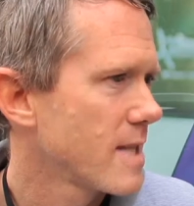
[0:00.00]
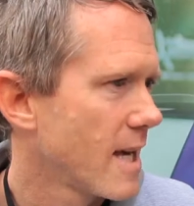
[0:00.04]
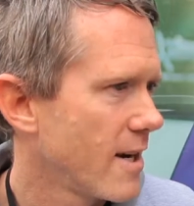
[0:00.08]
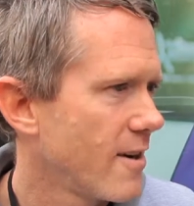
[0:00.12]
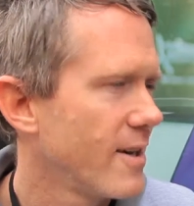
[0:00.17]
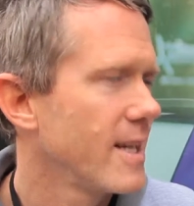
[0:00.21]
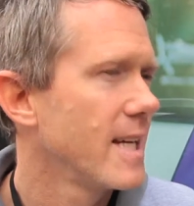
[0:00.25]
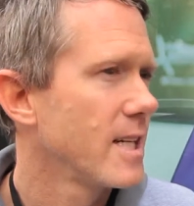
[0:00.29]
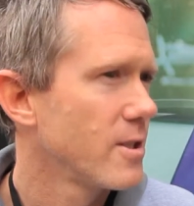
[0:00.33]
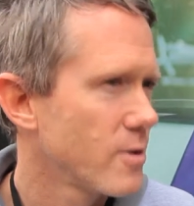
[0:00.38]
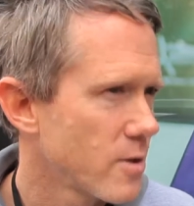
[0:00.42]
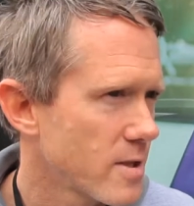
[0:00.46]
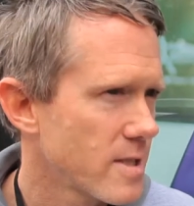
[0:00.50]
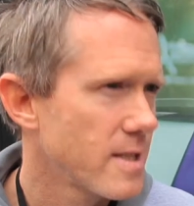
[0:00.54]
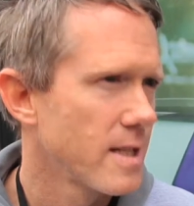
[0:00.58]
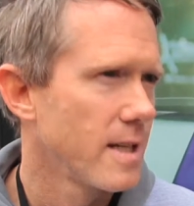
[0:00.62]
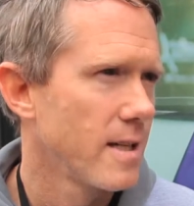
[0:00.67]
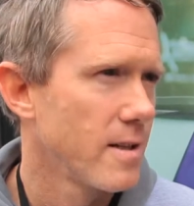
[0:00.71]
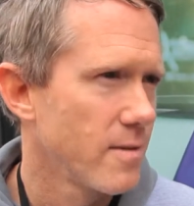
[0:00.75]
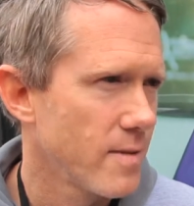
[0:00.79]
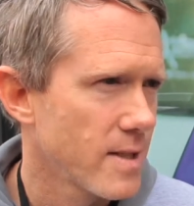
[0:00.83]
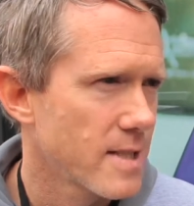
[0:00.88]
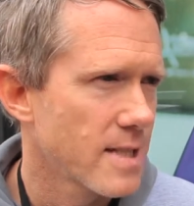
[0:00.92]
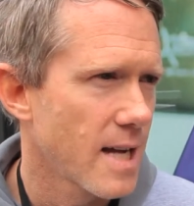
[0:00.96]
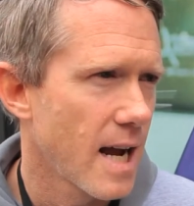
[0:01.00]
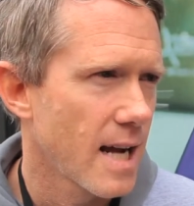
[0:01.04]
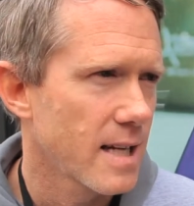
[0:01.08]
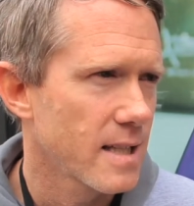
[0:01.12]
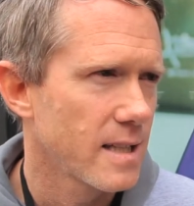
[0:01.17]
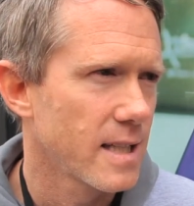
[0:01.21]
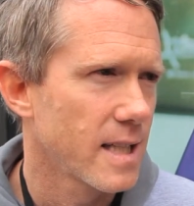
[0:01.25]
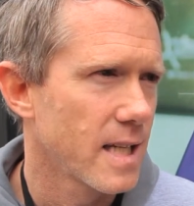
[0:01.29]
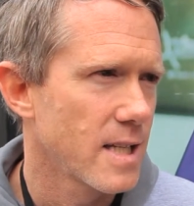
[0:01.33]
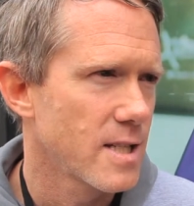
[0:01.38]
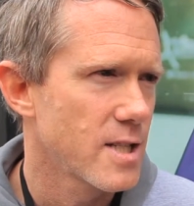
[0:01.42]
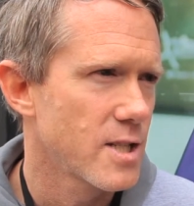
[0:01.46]
that are interested in
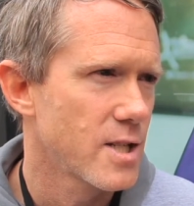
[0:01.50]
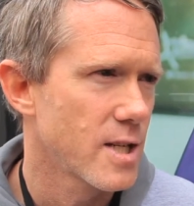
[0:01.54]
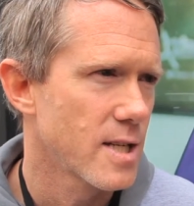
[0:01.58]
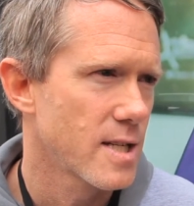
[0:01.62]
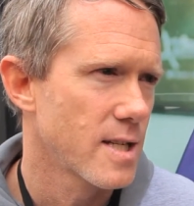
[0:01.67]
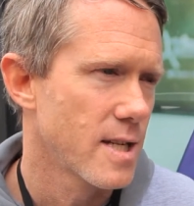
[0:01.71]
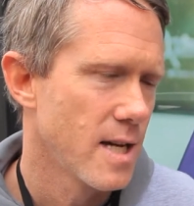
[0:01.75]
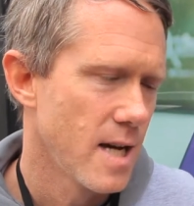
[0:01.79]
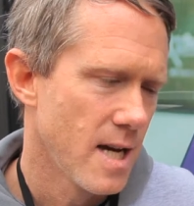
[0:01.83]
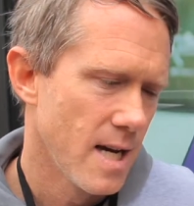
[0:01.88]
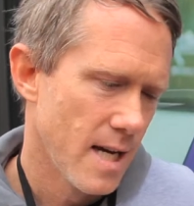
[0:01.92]
recycling, it's just